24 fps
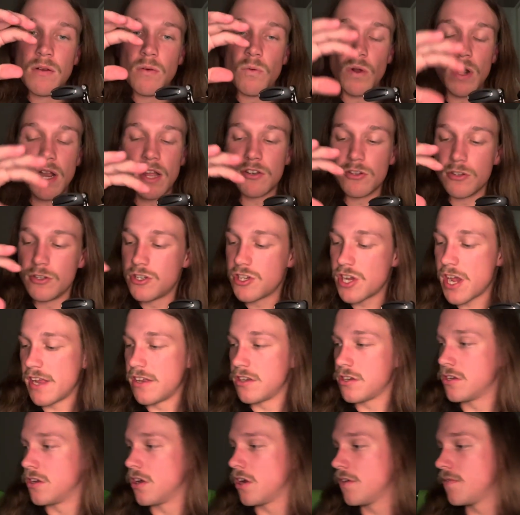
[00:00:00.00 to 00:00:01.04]
when I do
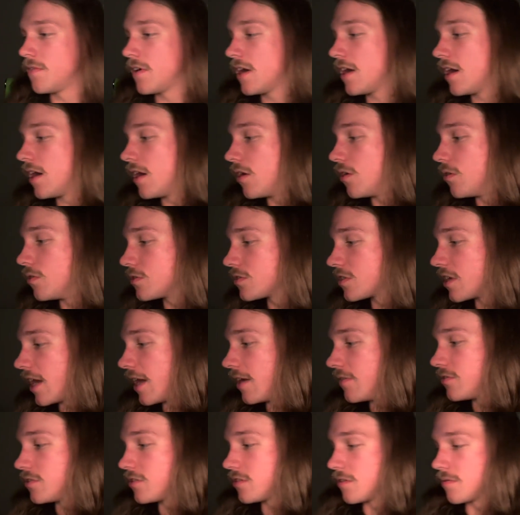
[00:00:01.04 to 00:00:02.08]
change it over, I also
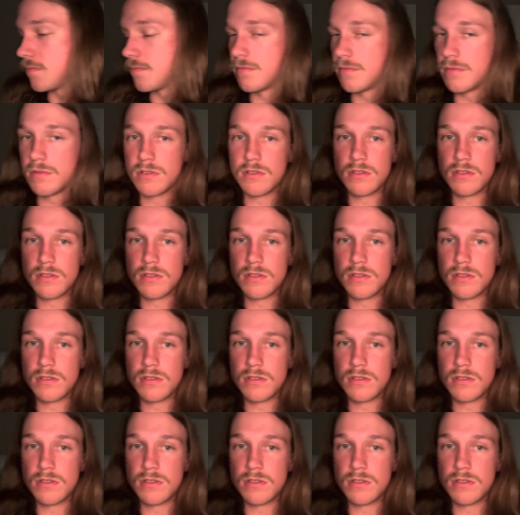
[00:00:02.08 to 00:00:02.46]
have some